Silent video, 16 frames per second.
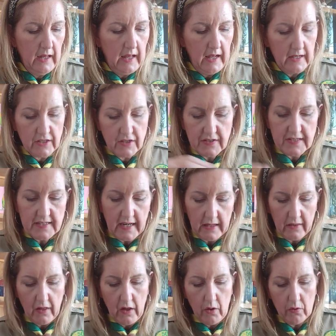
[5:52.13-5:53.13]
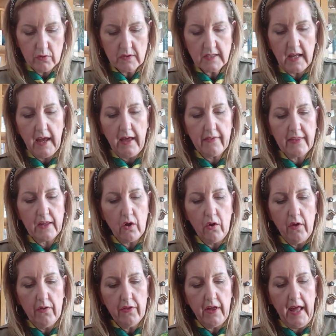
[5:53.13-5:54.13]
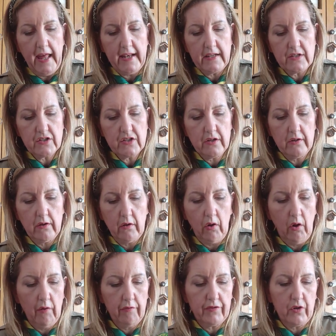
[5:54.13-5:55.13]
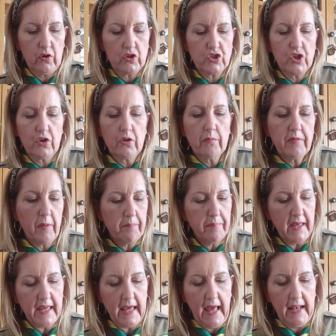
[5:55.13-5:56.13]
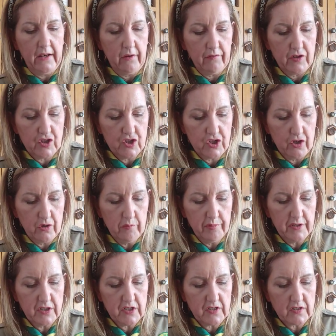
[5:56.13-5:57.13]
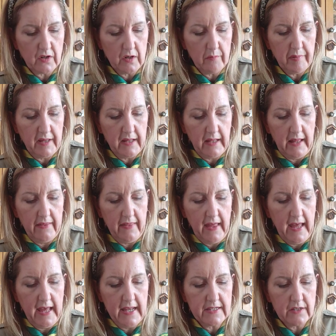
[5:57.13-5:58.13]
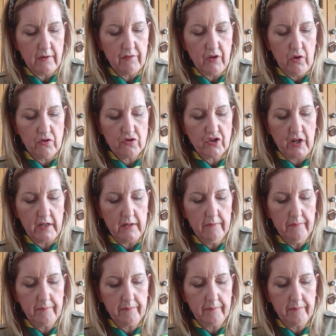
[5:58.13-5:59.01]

And you stick those at the other end of your tube, the big end of your tube, which is going to be like the head of your dragon.